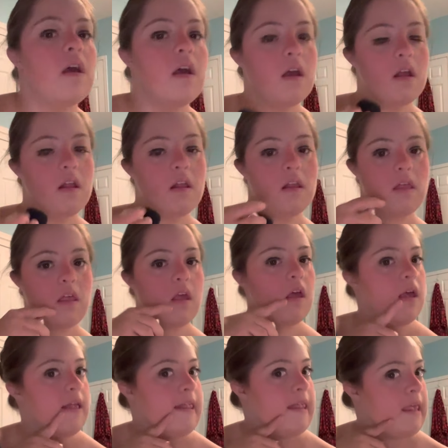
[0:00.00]
and
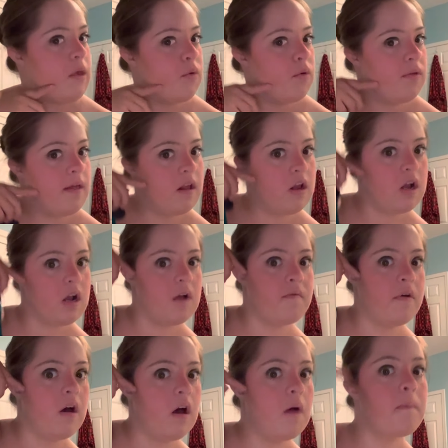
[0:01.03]
it will like curve
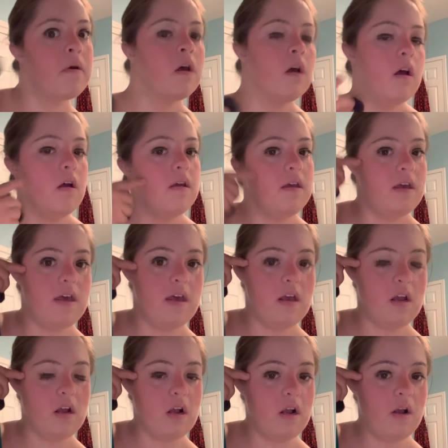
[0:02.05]
up
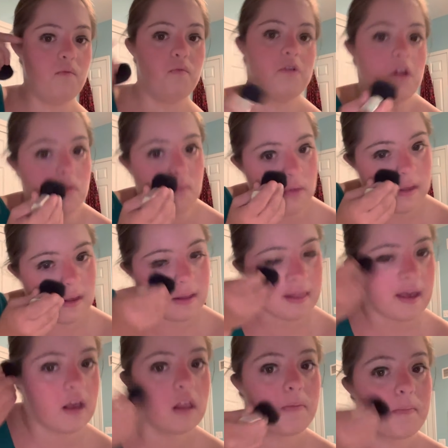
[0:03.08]
here, which is really
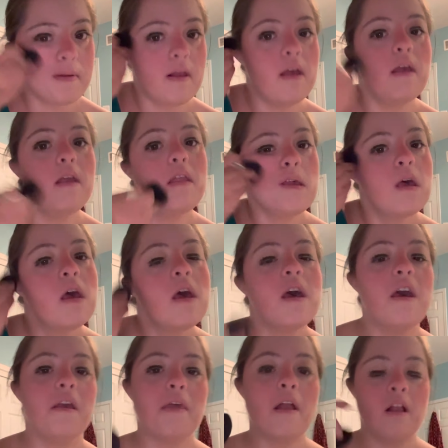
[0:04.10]
nice because
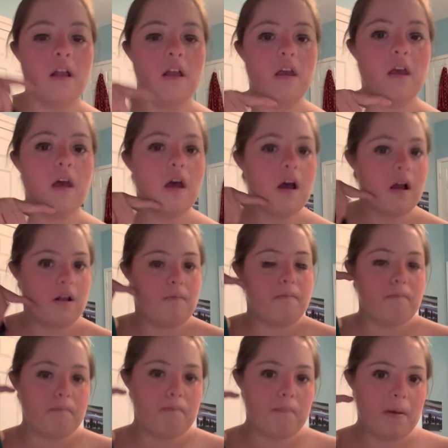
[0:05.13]
it's like
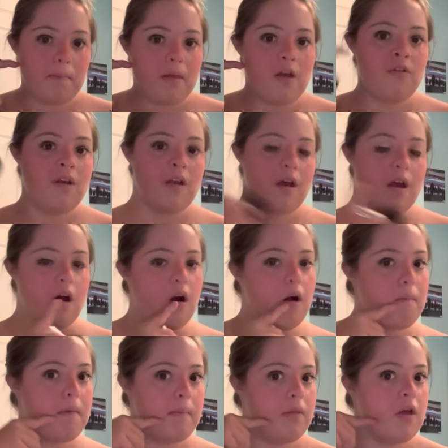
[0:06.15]
my blush
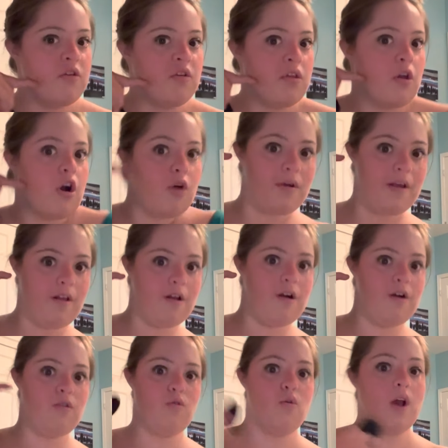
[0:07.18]
is already
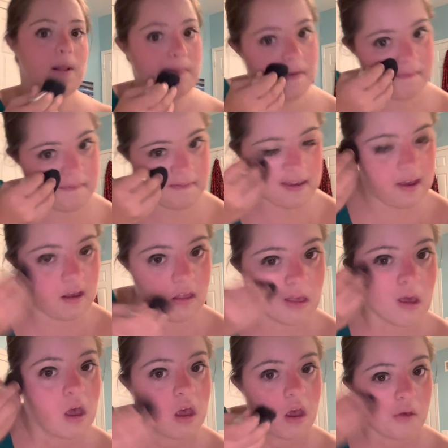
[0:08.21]
contouring my face,
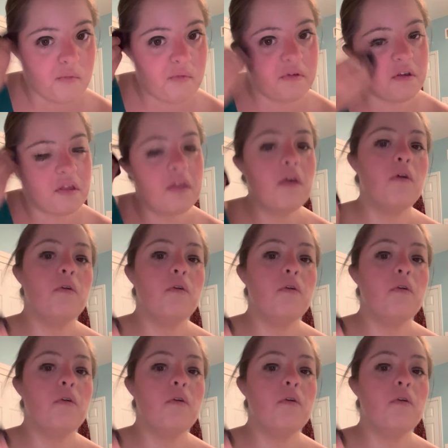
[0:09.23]
which is so